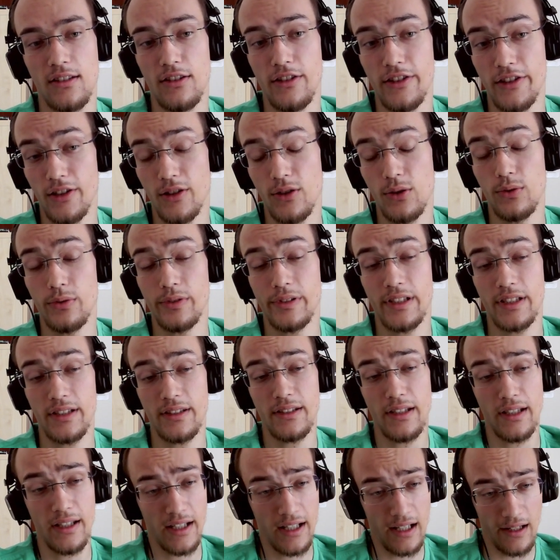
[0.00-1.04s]
know that
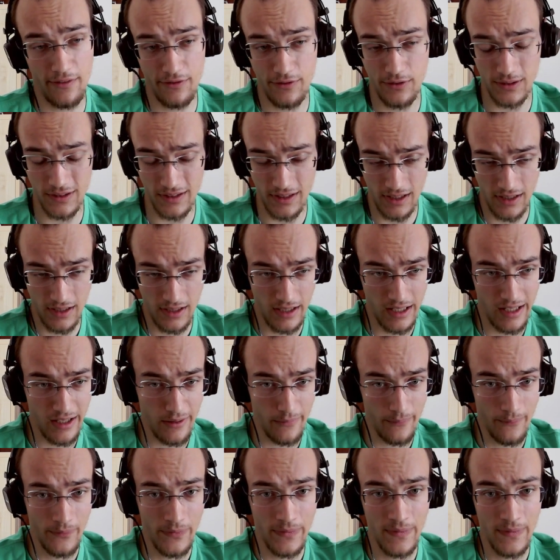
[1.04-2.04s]
they have to take here.